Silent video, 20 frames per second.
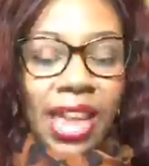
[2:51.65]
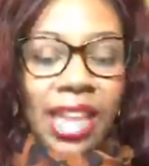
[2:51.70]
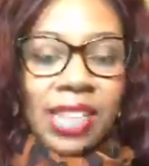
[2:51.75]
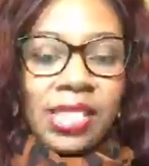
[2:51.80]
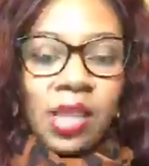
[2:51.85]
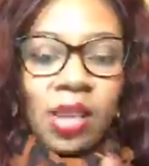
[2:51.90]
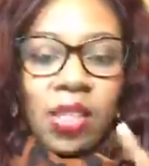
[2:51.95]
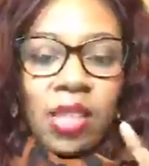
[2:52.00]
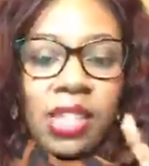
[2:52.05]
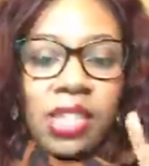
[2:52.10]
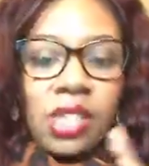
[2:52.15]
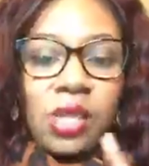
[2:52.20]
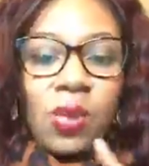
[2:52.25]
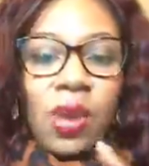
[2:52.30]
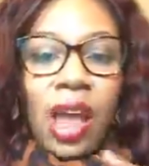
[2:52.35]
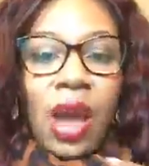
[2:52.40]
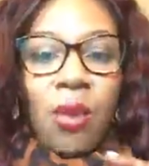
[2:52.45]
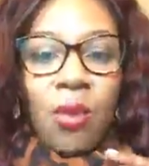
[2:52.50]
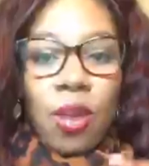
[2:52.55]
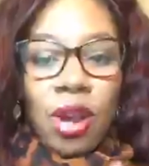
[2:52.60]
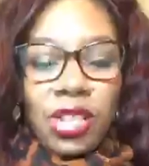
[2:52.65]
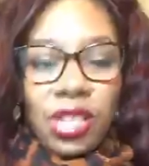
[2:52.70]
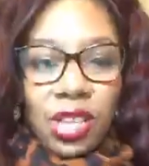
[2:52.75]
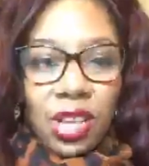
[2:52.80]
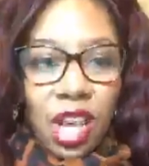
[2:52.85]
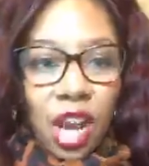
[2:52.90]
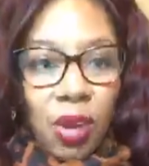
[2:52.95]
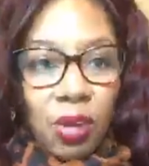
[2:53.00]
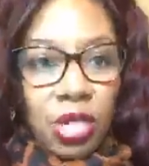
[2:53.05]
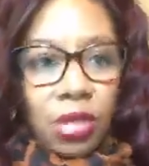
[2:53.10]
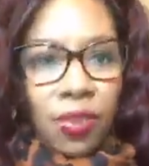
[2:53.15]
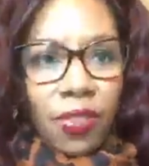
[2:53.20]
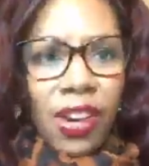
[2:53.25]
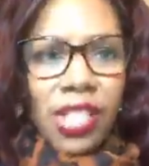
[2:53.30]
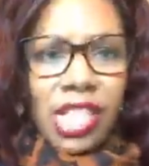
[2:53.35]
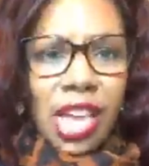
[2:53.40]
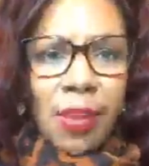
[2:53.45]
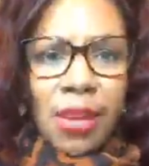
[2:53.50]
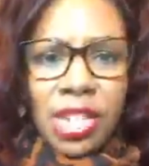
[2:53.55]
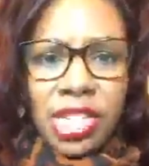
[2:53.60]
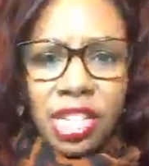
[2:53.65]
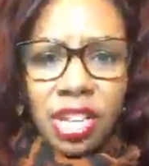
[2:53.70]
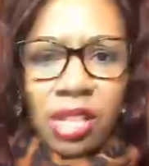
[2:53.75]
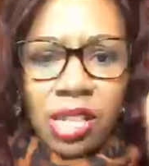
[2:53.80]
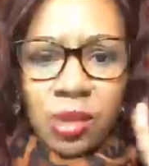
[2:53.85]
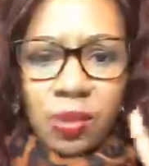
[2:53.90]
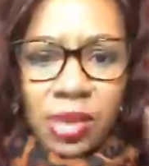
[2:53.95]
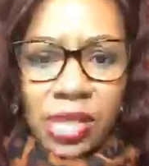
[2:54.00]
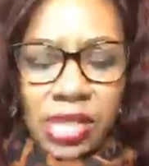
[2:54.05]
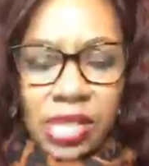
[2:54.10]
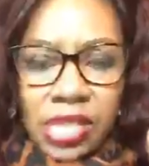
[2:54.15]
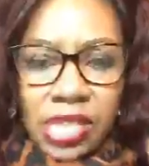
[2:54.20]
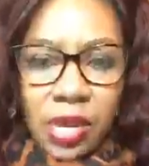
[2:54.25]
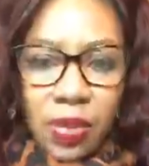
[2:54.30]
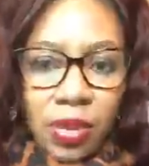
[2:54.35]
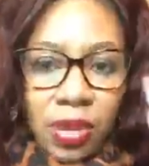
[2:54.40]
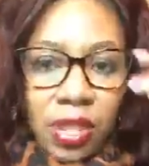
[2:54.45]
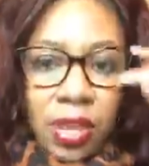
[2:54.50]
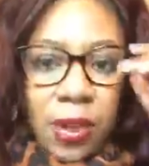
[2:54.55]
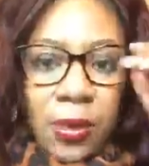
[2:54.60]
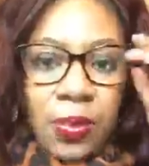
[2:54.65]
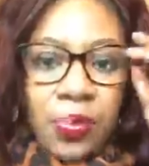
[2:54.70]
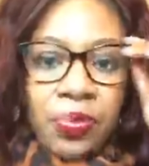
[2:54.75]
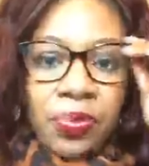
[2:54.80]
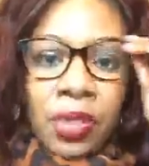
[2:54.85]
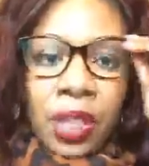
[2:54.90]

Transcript: And so this is what I want to encourage you. First, I'm going to share this business tip with you.